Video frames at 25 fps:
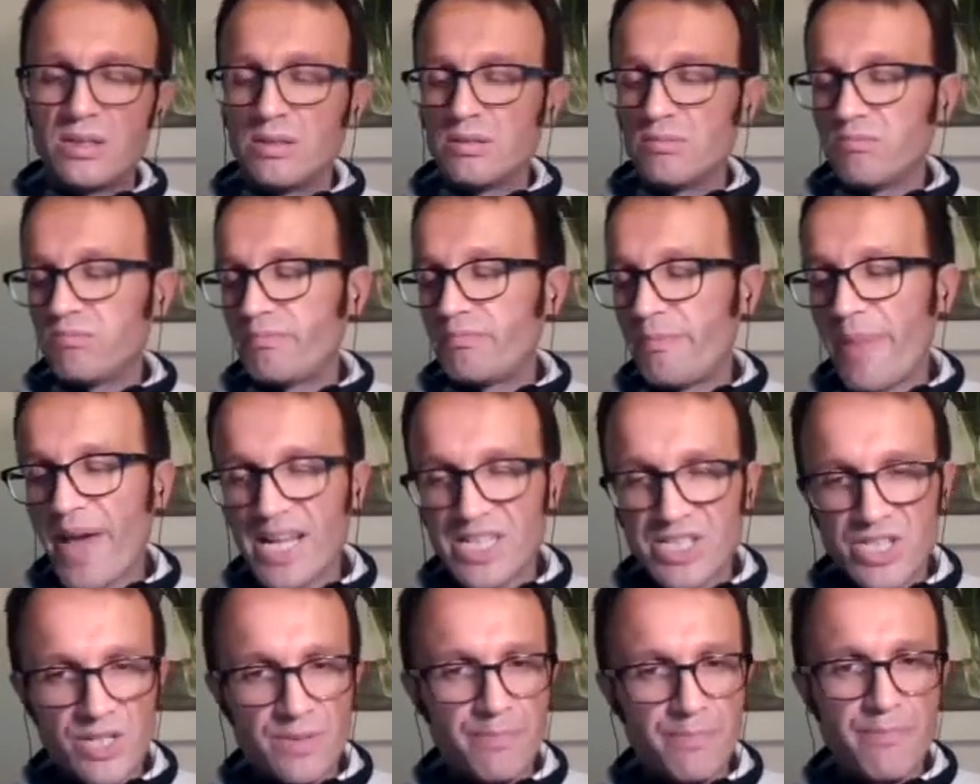
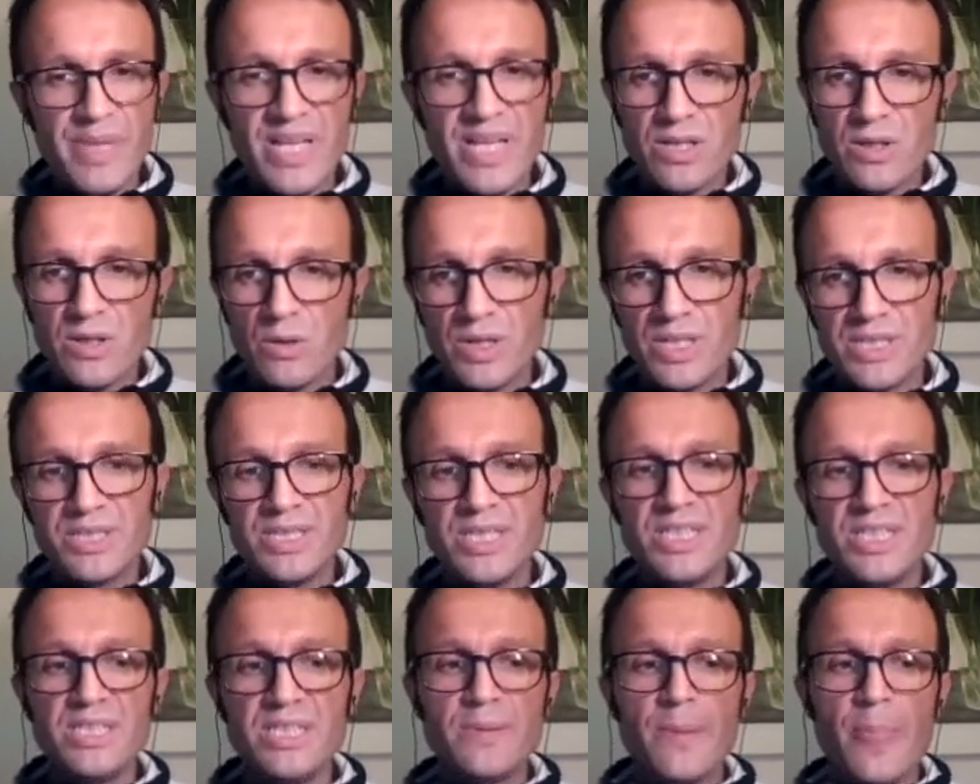patching
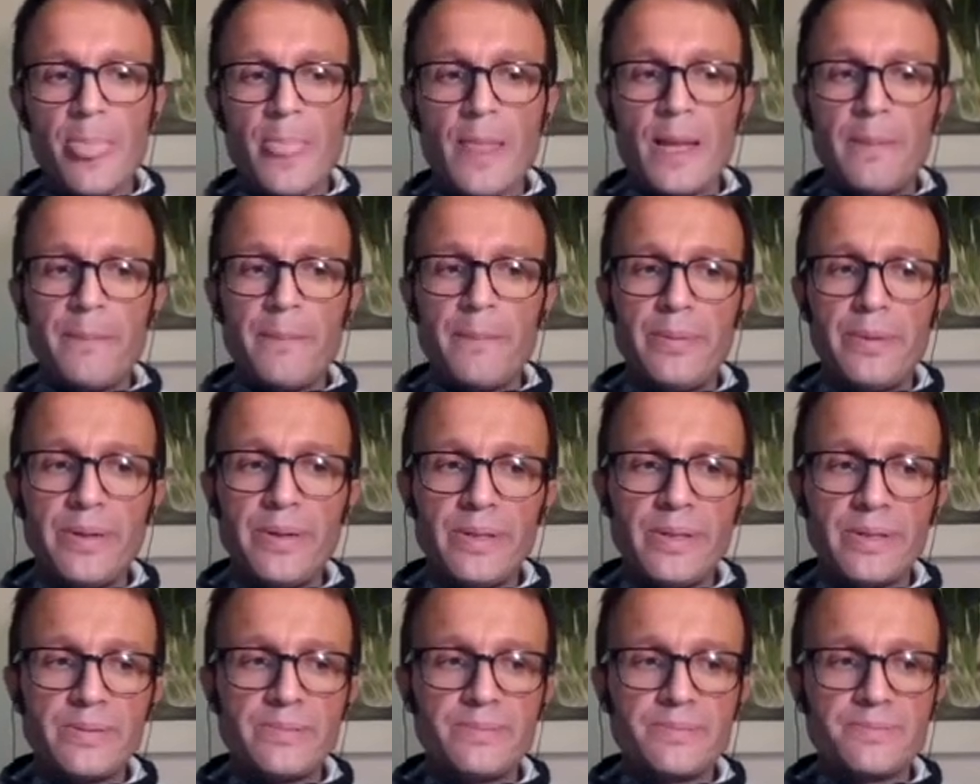Bitcoin,
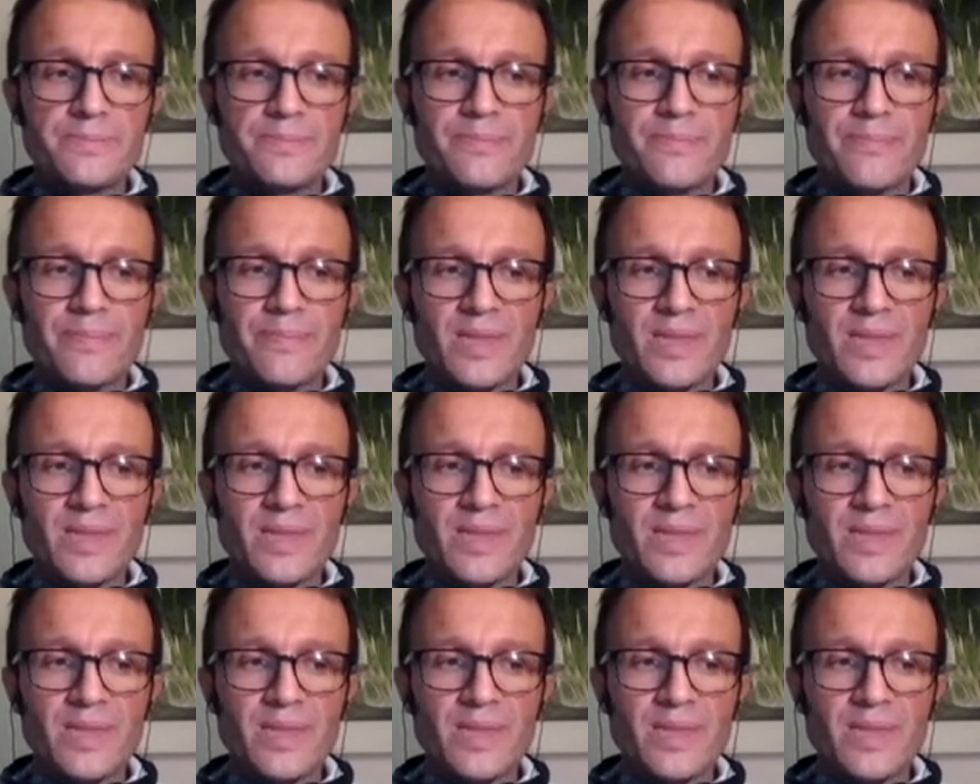but